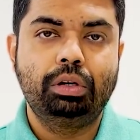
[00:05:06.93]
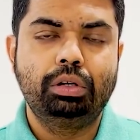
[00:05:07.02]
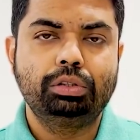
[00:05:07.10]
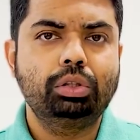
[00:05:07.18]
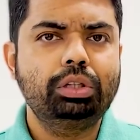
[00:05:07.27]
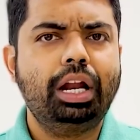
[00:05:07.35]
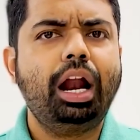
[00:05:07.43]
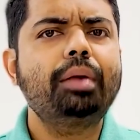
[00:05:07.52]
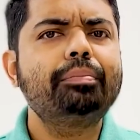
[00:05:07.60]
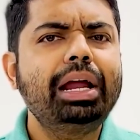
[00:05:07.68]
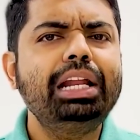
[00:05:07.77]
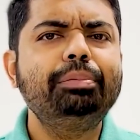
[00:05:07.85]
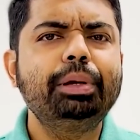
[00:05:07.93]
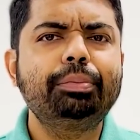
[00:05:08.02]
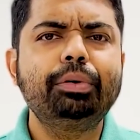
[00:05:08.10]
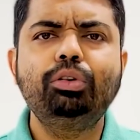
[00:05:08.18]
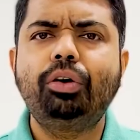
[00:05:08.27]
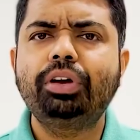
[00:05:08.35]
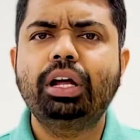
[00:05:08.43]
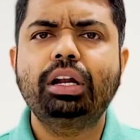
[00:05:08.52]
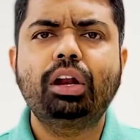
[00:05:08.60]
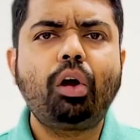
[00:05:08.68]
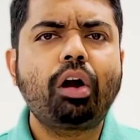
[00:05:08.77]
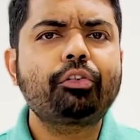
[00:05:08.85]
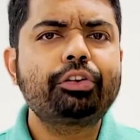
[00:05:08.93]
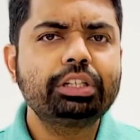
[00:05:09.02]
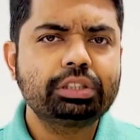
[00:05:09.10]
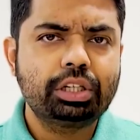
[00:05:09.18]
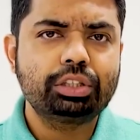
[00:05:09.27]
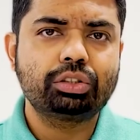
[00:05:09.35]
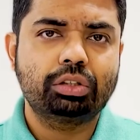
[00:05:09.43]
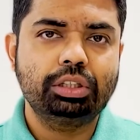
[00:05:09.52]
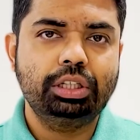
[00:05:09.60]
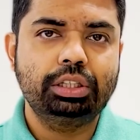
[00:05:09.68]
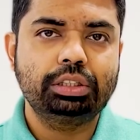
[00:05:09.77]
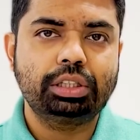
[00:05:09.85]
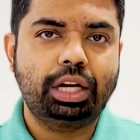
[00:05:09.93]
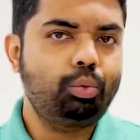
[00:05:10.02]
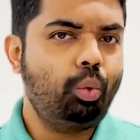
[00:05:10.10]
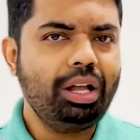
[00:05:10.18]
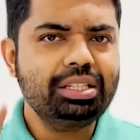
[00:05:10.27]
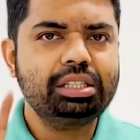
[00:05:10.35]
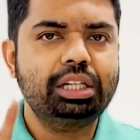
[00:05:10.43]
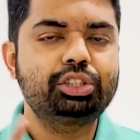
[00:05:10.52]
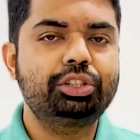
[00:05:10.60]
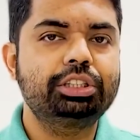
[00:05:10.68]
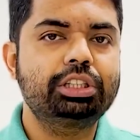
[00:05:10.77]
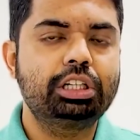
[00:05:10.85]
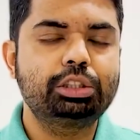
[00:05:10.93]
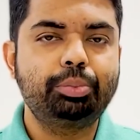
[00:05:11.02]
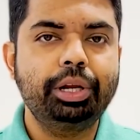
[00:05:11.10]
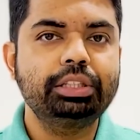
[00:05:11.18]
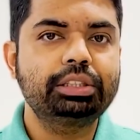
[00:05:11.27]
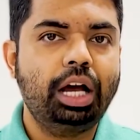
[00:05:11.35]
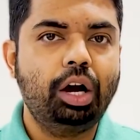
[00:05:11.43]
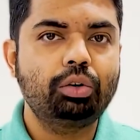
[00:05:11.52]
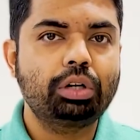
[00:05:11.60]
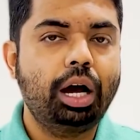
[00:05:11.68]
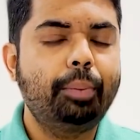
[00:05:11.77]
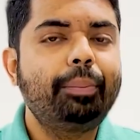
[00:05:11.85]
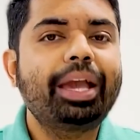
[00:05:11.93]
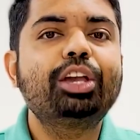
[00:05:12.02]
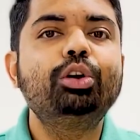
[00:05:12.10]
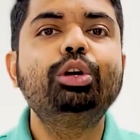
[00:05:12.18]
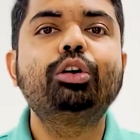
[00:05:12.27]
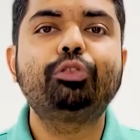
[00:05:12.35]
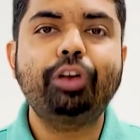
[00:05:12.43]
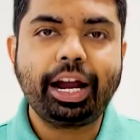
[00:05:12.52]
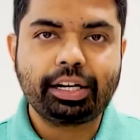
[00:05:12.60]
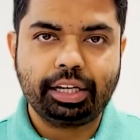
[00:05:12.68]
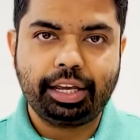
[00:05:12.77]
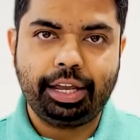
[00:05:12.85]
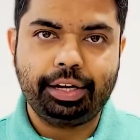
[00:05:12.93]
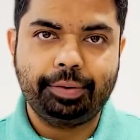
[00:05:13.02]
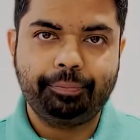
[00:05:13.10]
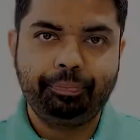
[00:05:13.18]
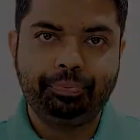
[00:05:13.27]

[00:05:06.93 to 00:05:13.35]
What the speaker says: So there are many people who have done a lot of research on this, and one such research brings out a peculiar fact again.